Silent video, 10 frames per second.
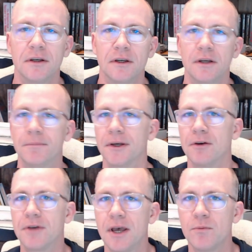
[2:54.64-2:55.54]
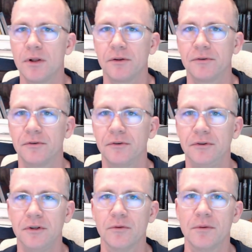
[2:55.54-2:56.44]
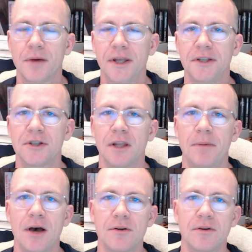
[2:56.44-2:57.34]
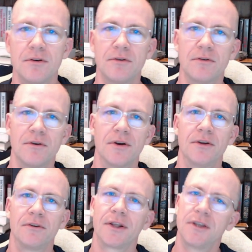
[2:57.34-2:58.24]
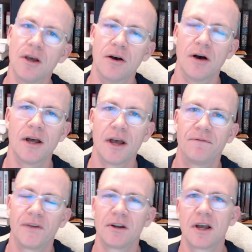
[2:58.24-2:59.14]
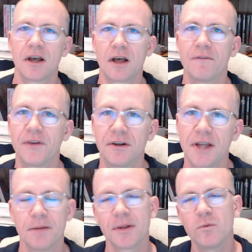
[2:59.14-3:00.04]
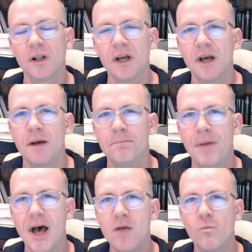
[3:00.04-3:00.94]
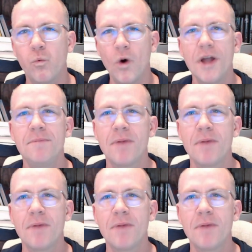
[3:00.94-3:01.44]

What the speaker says: like, okay, well, do you know what mining's all about? They're like, no, I'll figure it out. I'm like, well, buy one